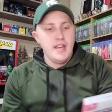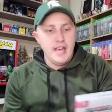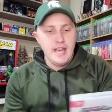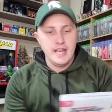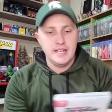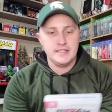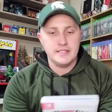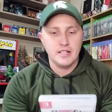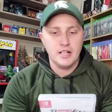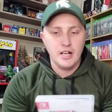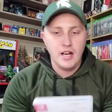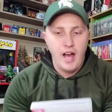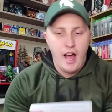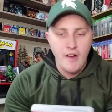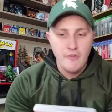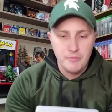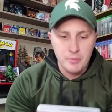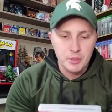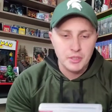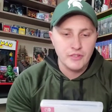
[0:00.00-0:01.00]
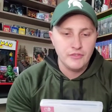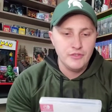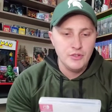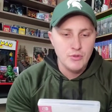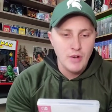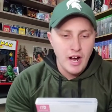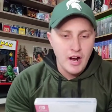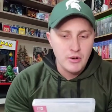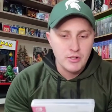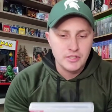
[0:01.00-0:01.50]
And uh, I've put a
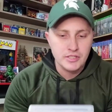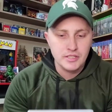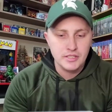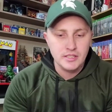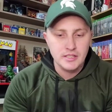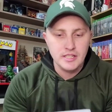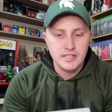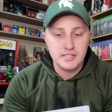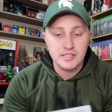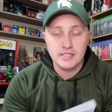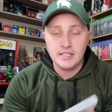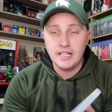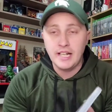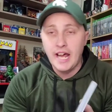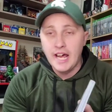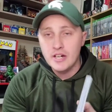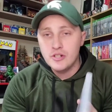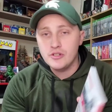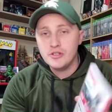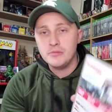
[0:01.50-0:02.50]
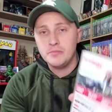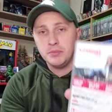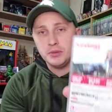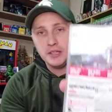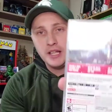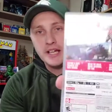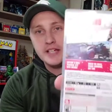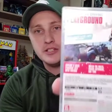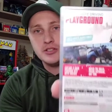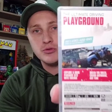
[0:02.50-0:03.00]
few hours into this, and it actually
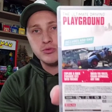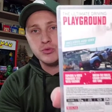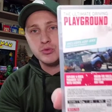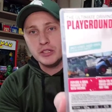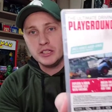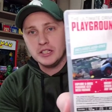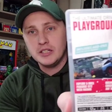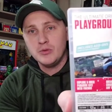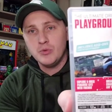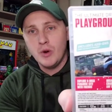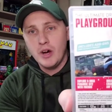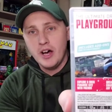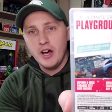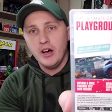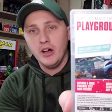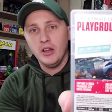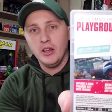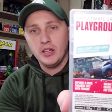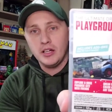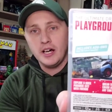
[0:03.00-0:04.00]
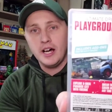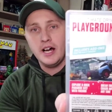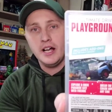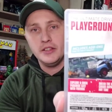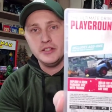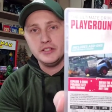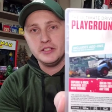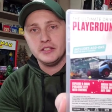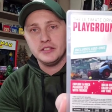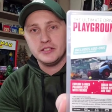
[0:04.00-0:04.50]
plays really well
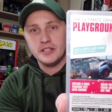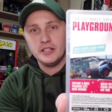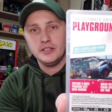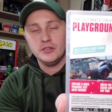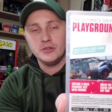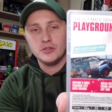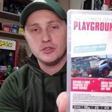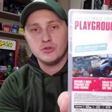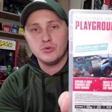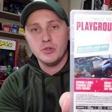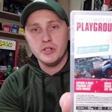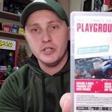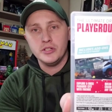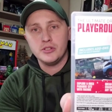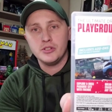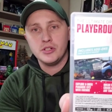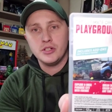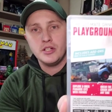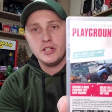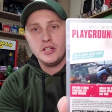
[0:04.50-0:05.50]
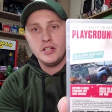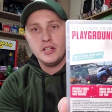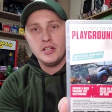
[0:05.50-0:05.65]
on the Nintendo Switch.